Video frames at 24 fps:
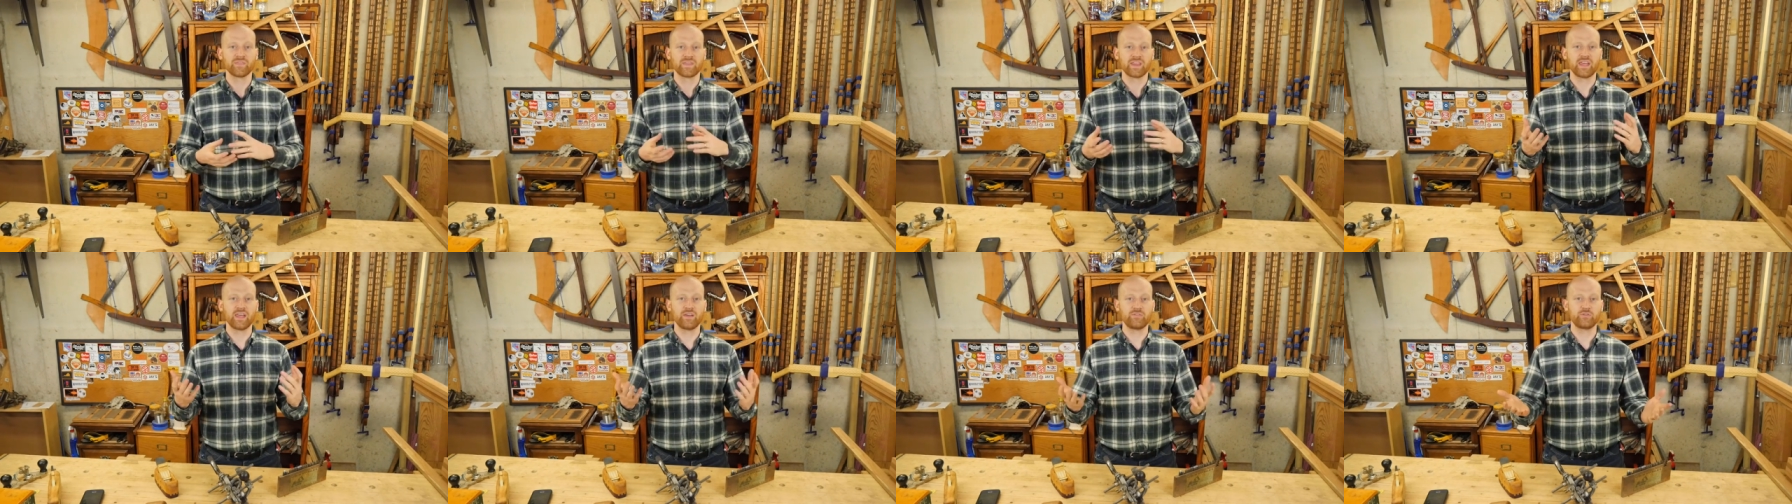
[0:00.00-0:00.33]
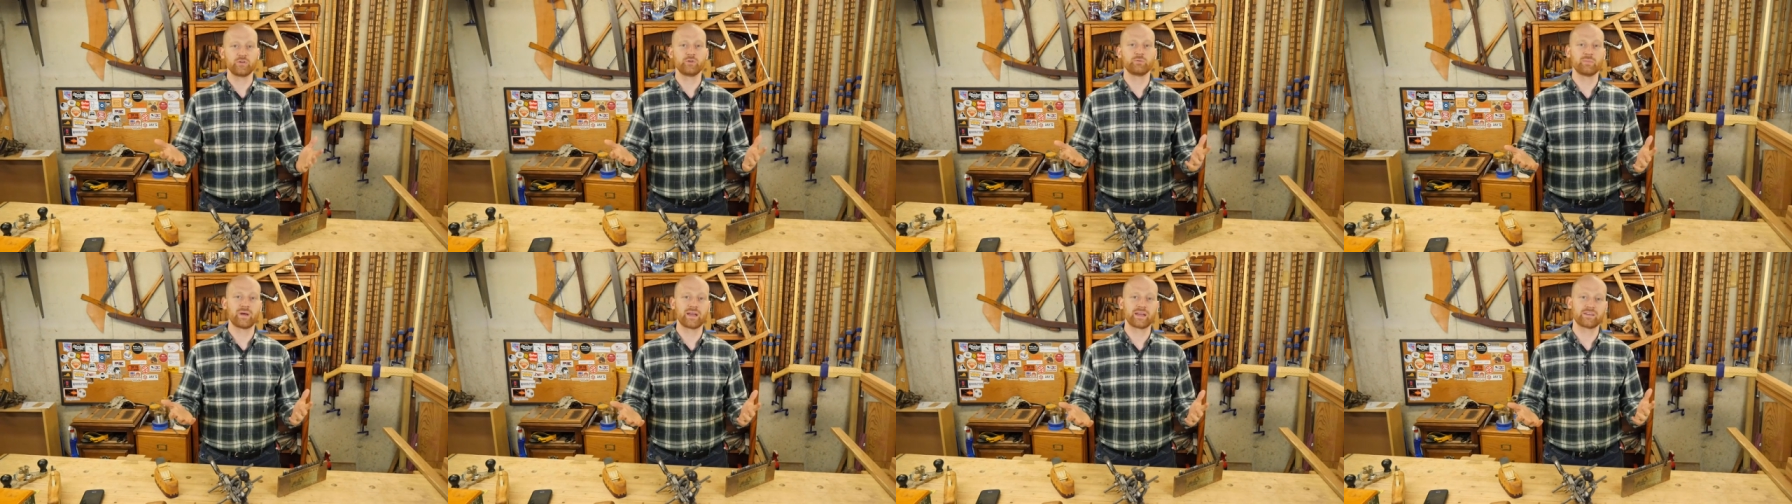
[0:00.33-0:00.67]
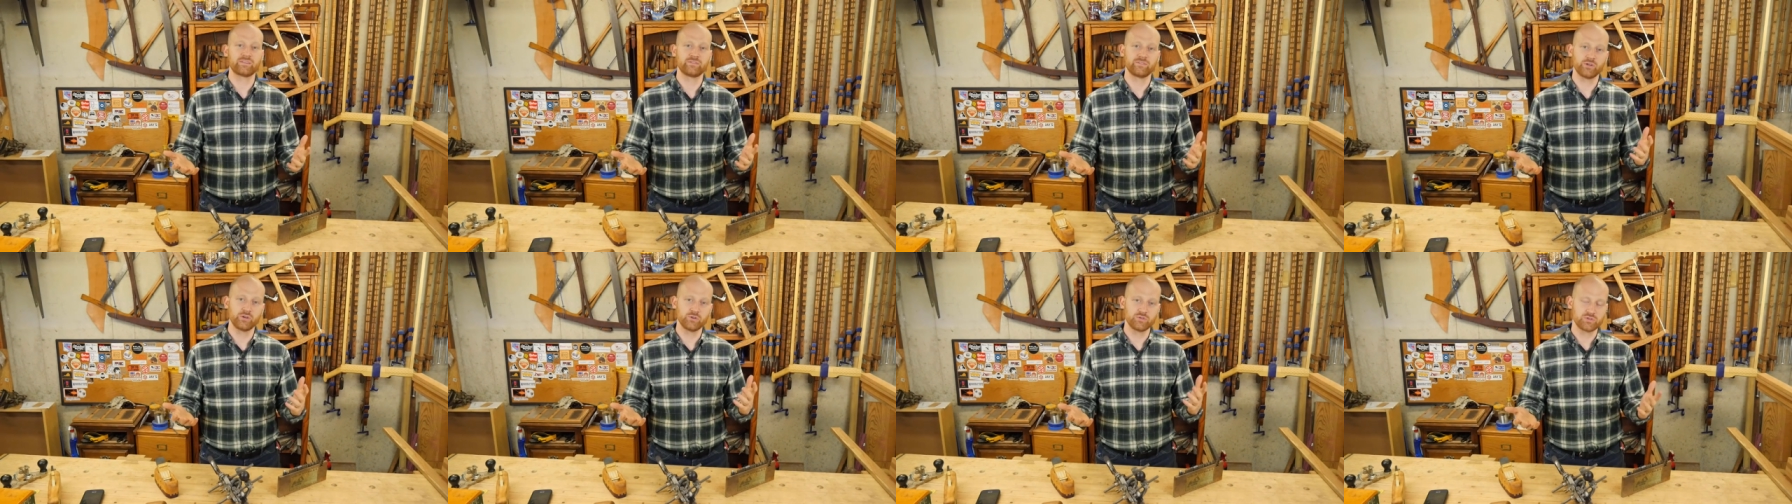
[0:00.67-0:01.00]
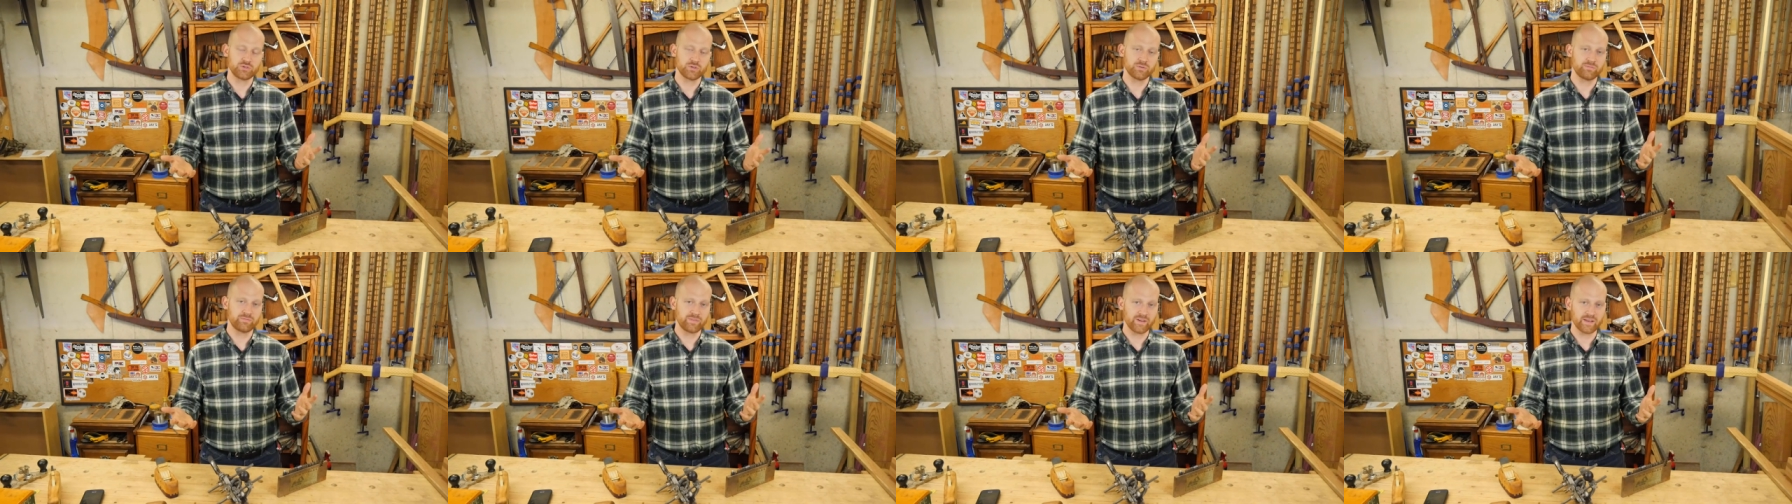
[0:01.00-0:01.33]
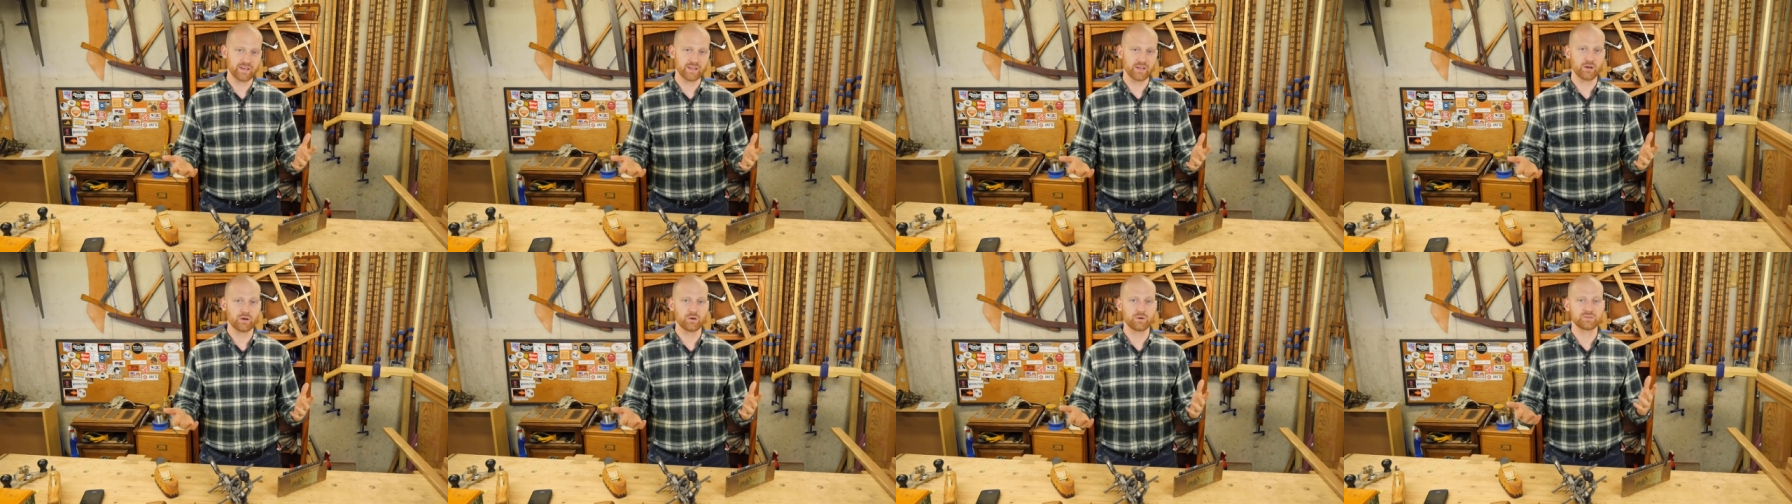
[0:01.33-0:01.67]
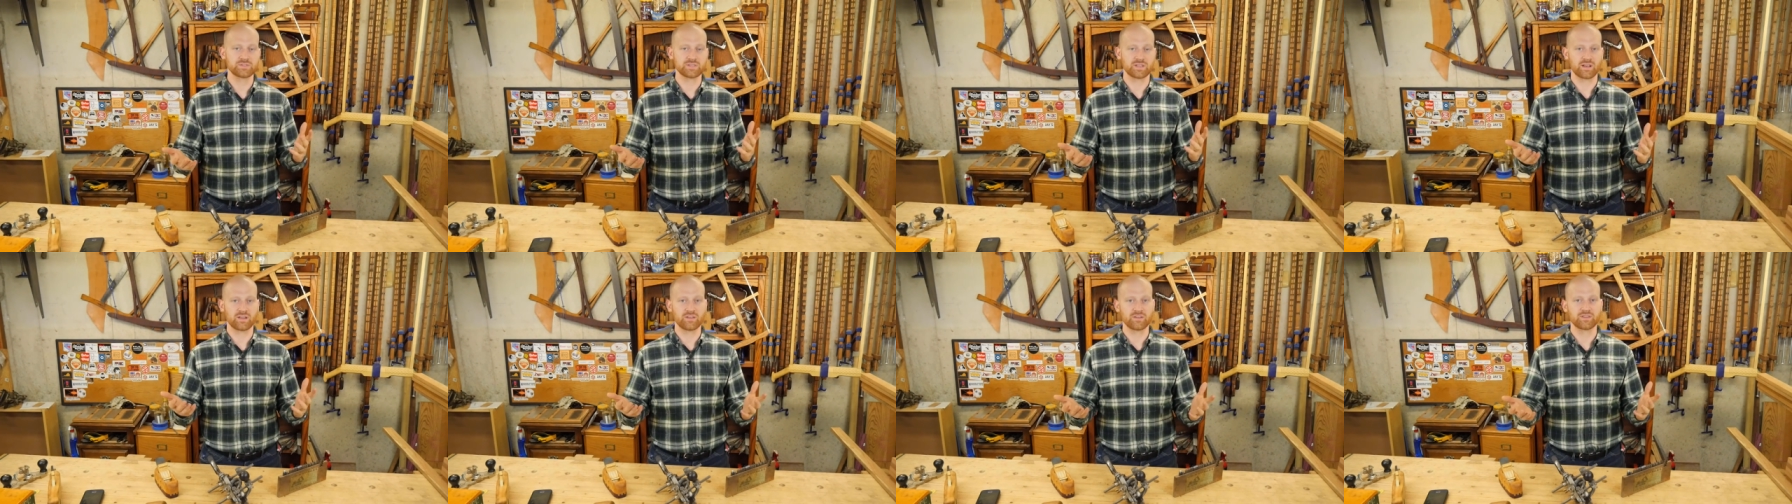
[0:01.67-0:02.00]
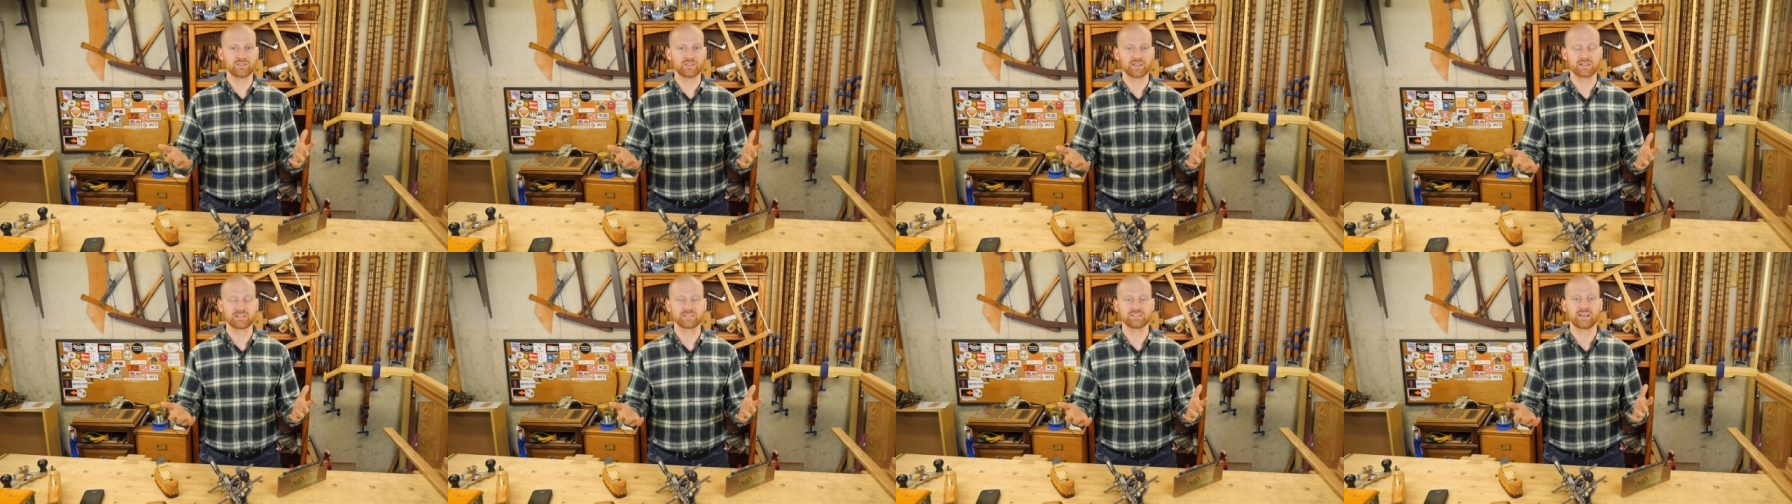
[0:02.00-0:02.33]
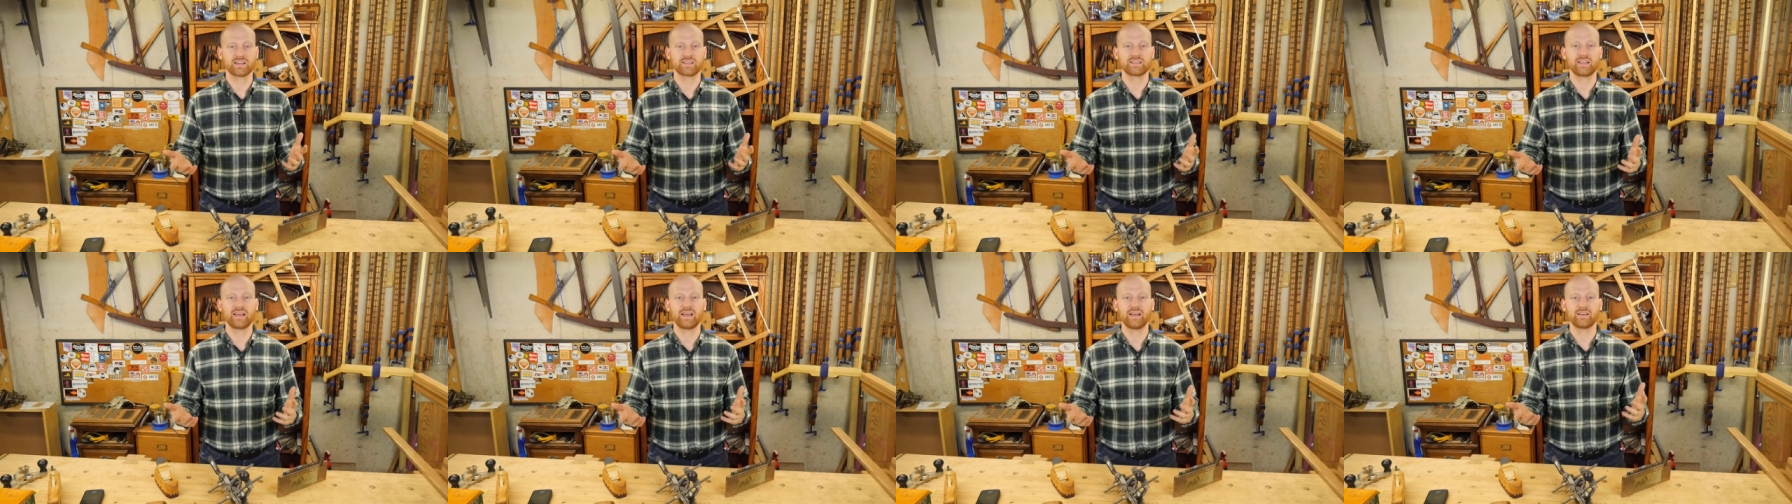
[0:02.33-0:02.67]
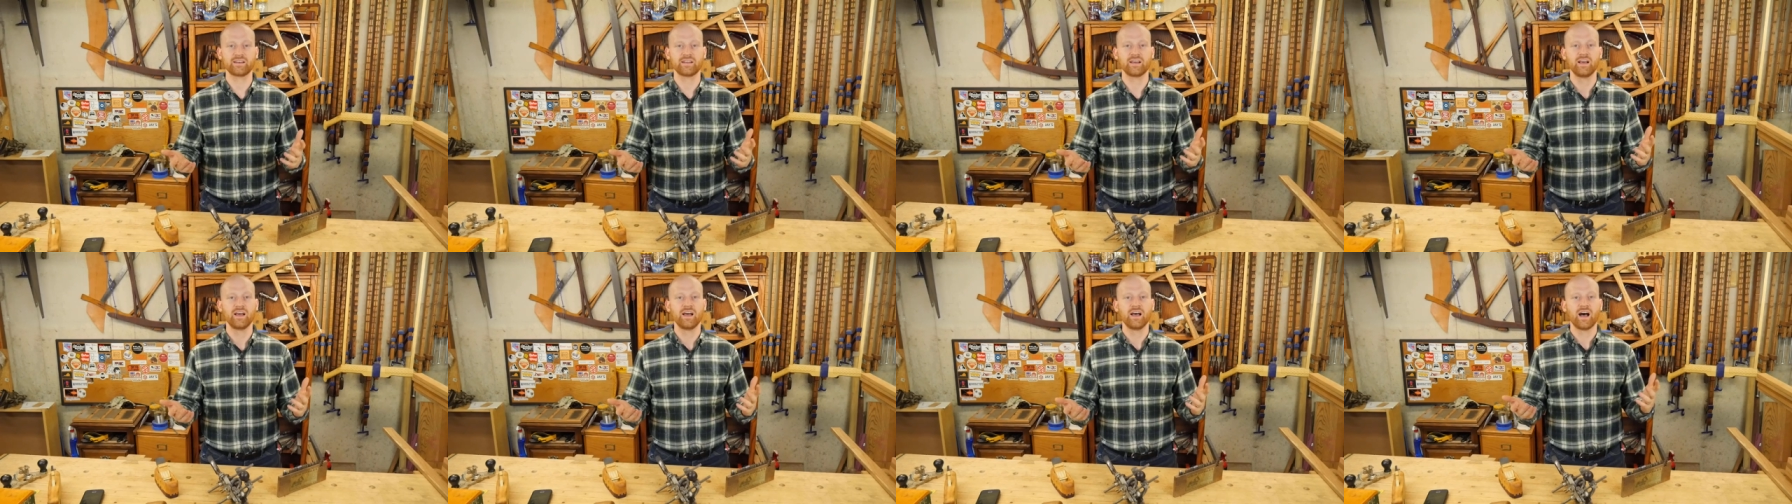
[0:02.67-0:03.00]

If you make YouTube videos and other things like that,